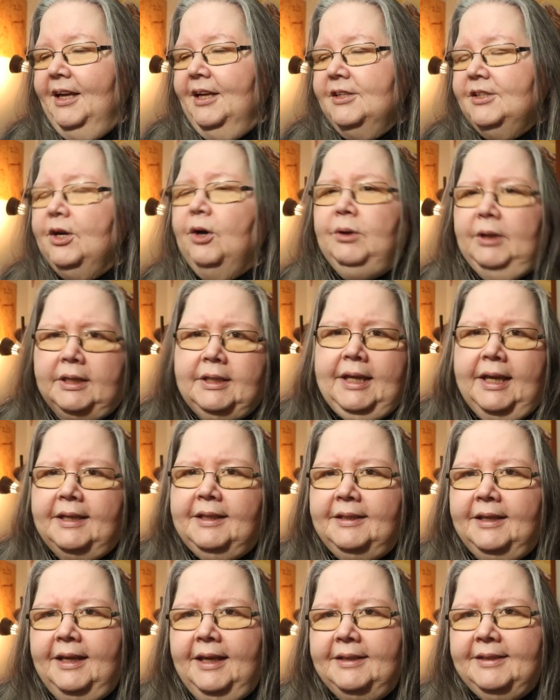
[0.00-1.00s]
So
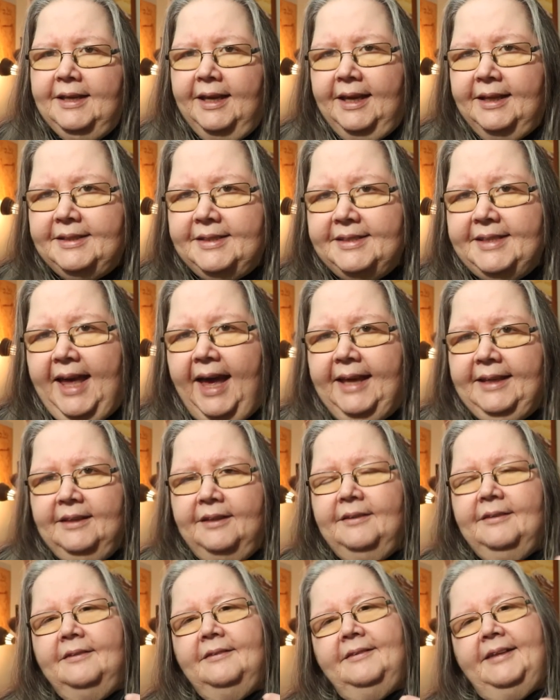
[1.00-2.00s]
it's
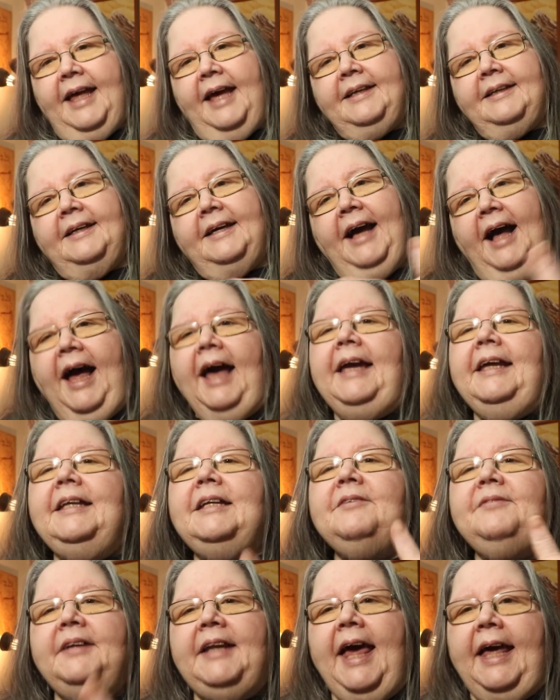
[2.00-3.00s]
that
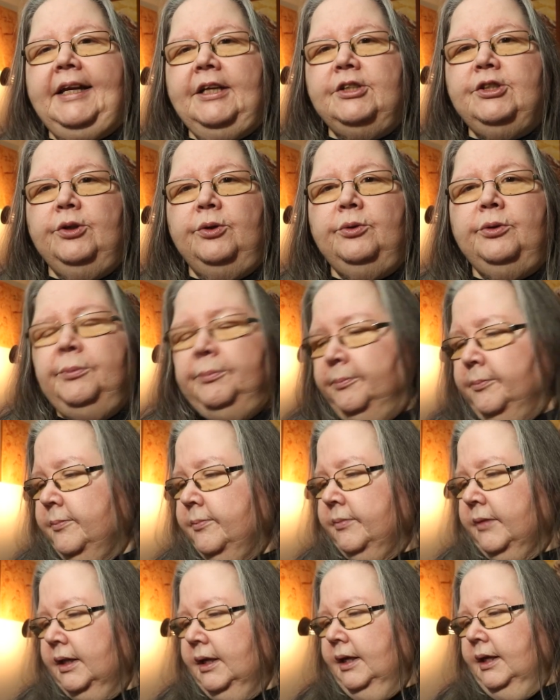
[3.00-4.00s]
kind of an attitude.
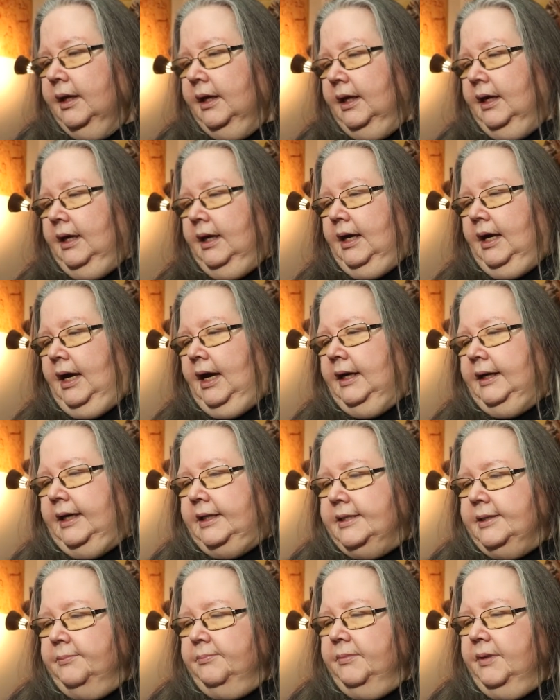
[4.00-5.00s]
All
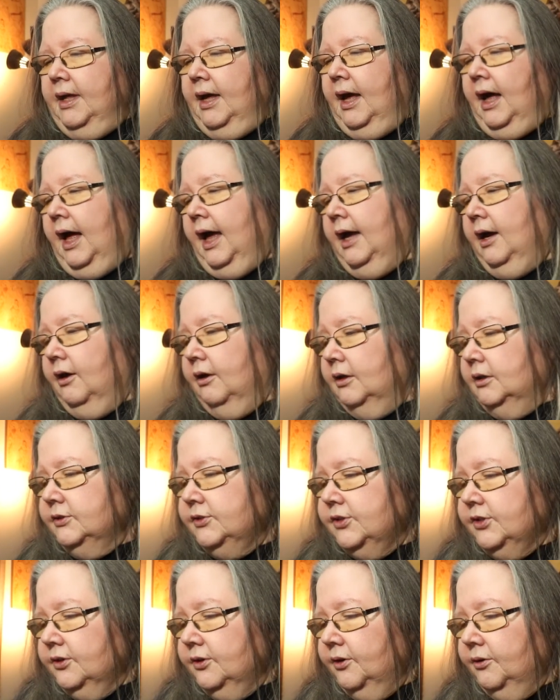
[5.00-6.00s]
right. I
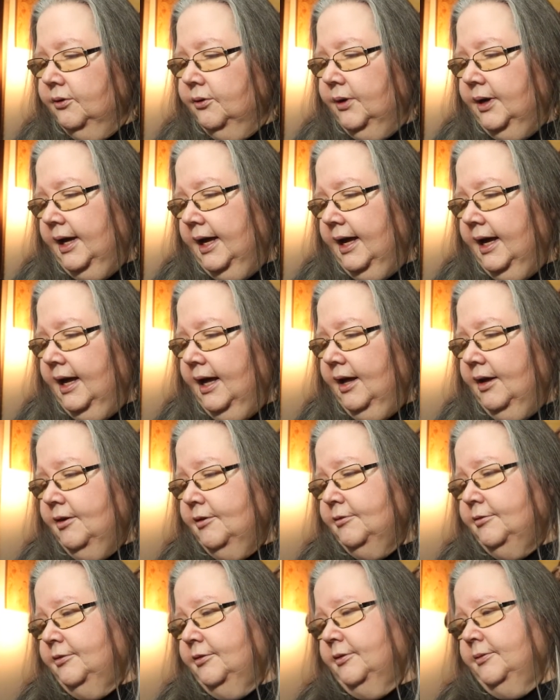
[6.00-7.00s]
also
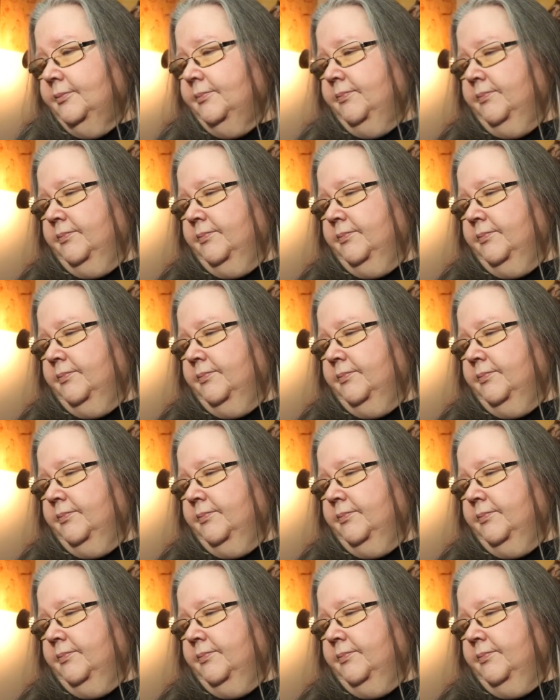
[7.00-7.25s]
have